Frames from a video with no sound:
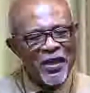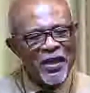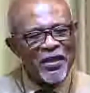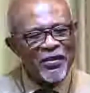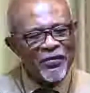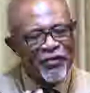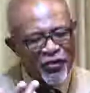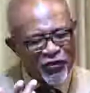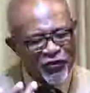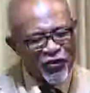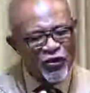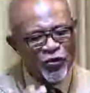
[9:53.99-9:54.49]

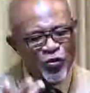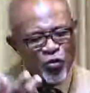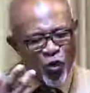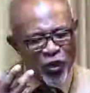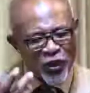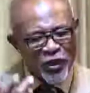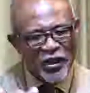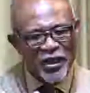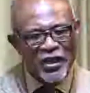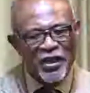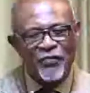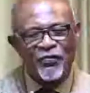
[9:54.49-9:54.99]
This is
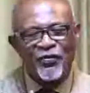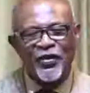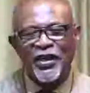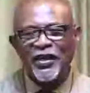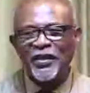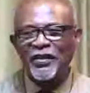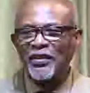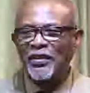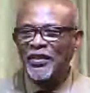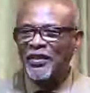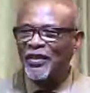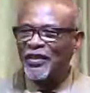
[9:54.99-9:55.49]
what
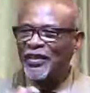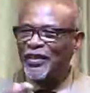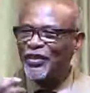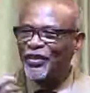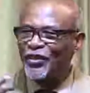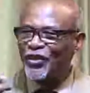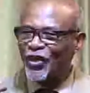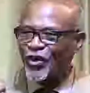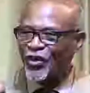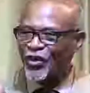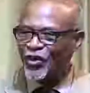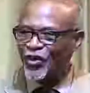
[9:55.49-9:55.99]
living
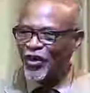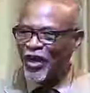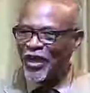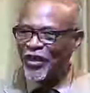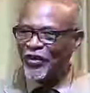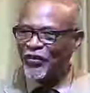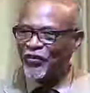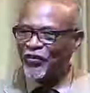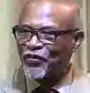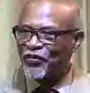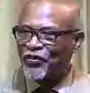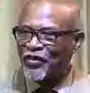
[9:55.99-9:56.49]
the
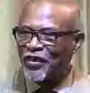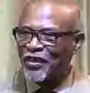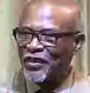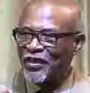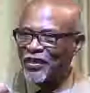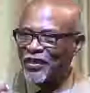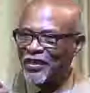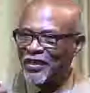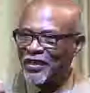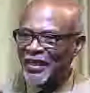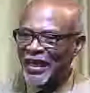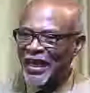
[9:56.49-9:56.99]
Christ
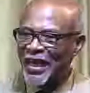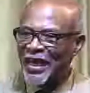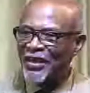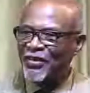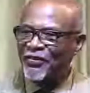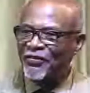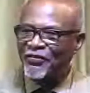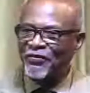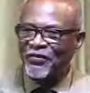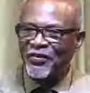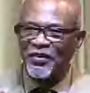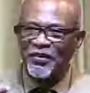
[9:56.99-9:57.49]

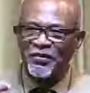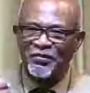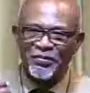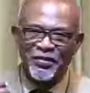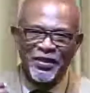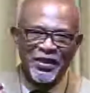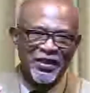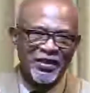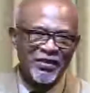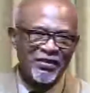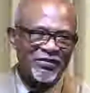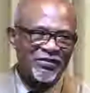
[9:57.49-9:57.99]
life
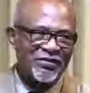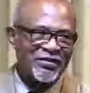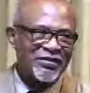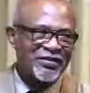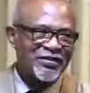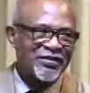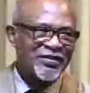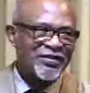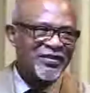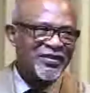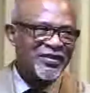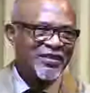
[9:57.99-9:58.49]
means.
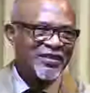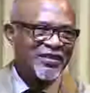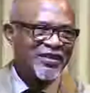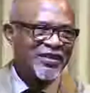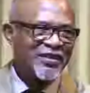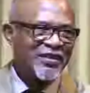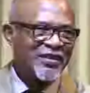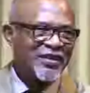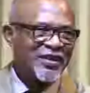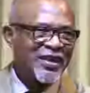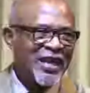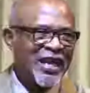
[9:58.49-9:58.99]

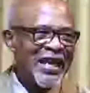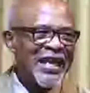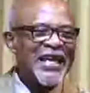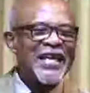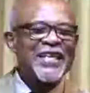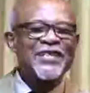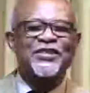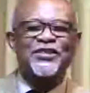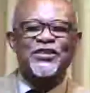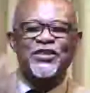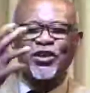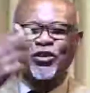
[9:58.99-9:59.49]

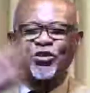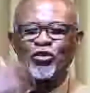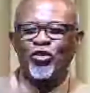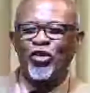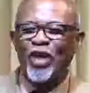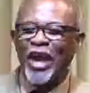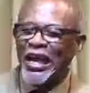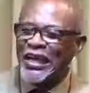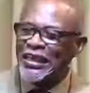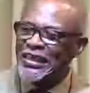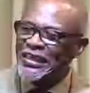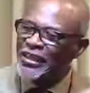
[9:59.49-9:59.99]
It's
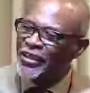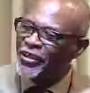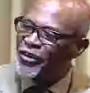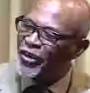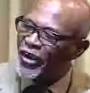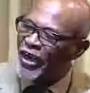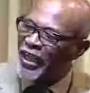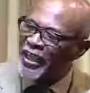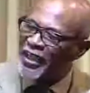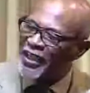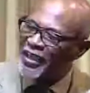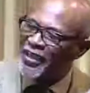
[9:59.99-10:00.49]

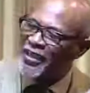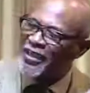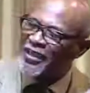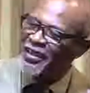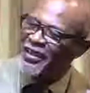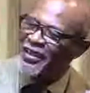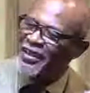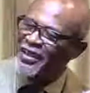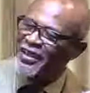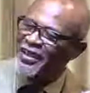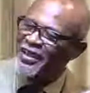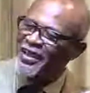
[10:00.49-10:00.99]
surrendering
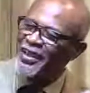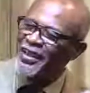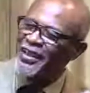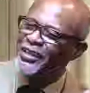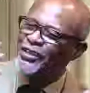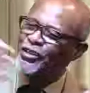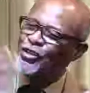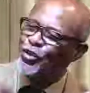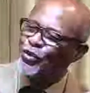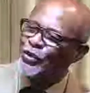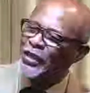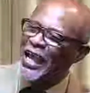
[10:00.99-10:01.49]

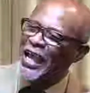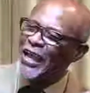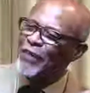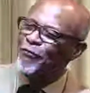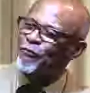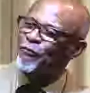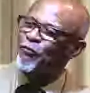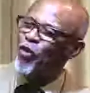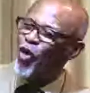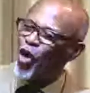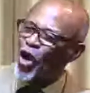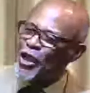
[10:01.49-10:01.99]
to that
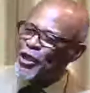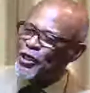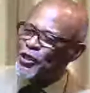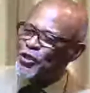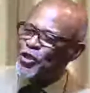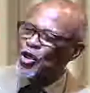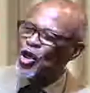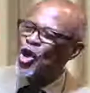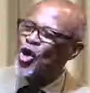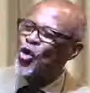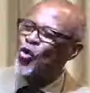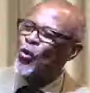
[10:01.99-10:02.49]
voice
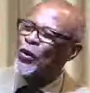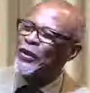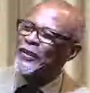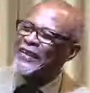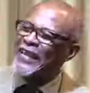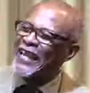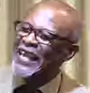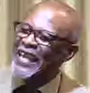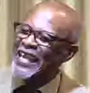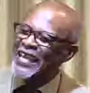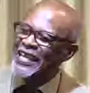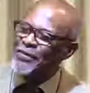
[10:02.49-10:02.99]

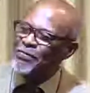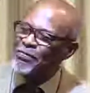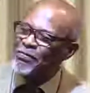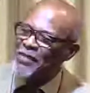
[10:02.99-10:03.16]
within